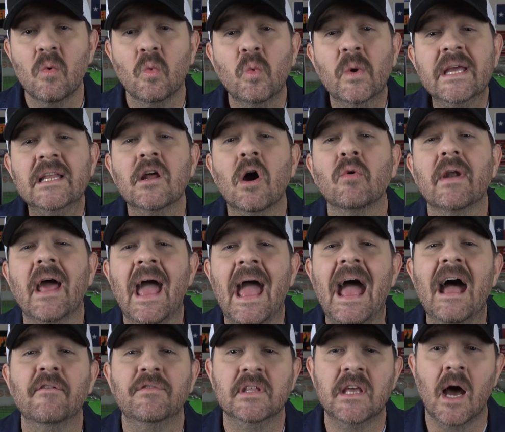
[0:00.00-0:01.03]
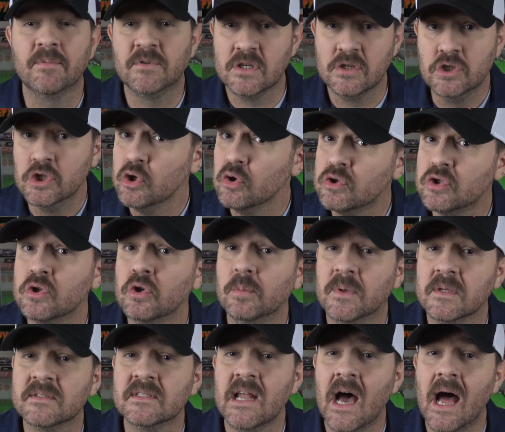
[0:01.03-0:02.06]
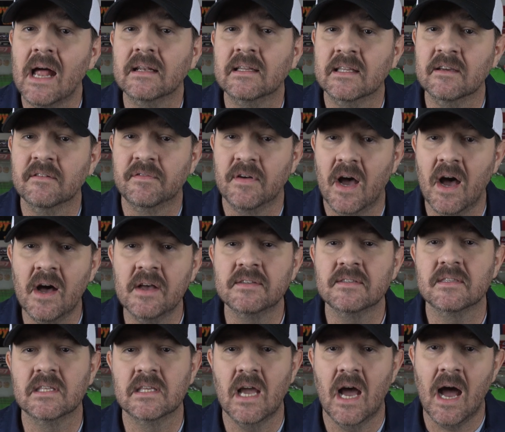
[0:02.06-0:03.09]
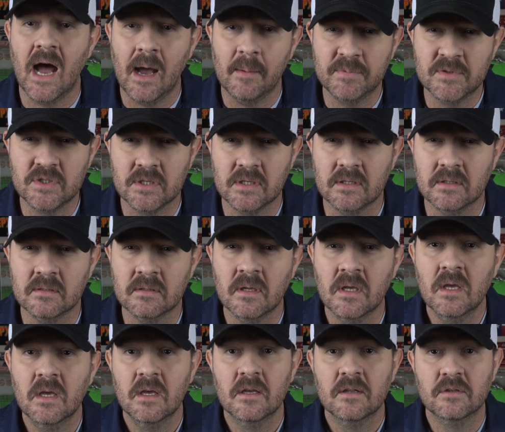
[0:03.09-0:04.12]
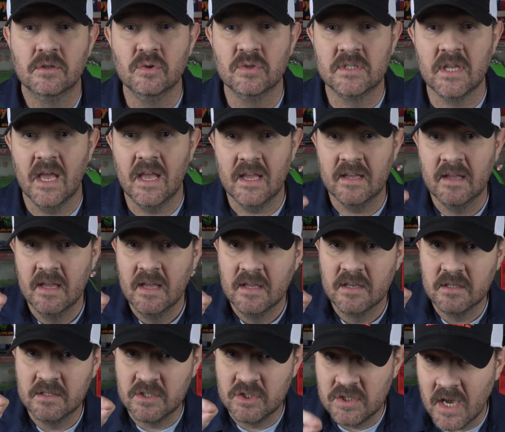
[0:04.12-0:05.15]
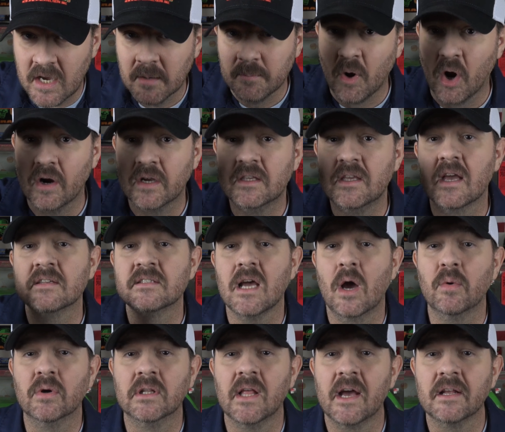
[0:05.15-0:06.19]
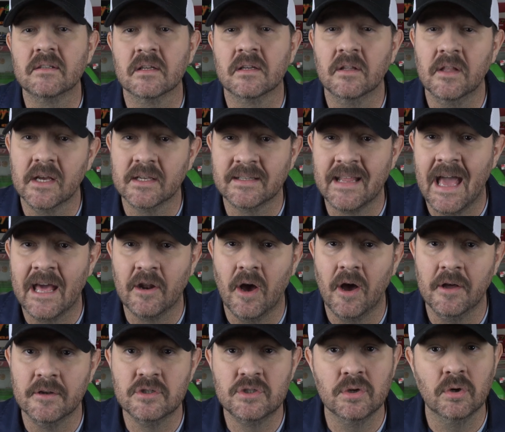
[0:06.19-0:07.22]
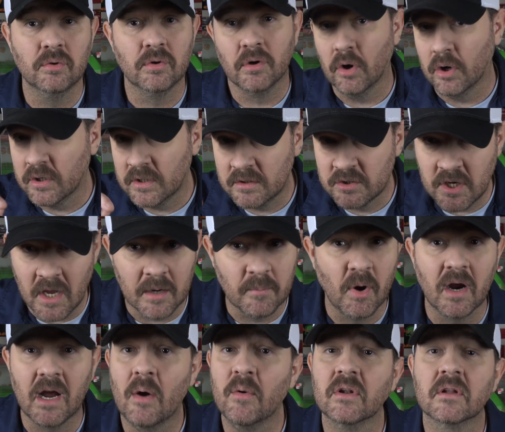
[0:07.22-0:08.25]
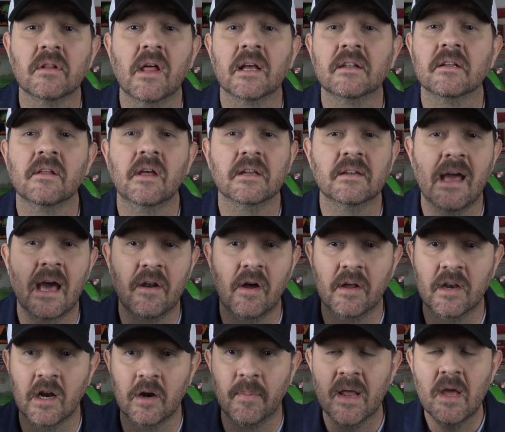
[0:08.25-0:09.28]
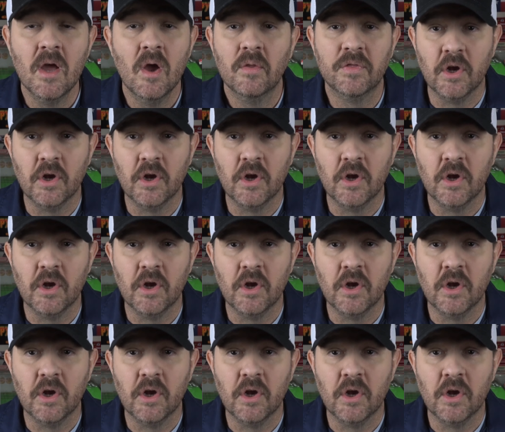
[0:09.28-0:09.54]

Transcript: We don't have the option. YouTube does not give us the option to say, check mark, yes, I would like to collect data on children, or check mark, I would like to collect data on herb.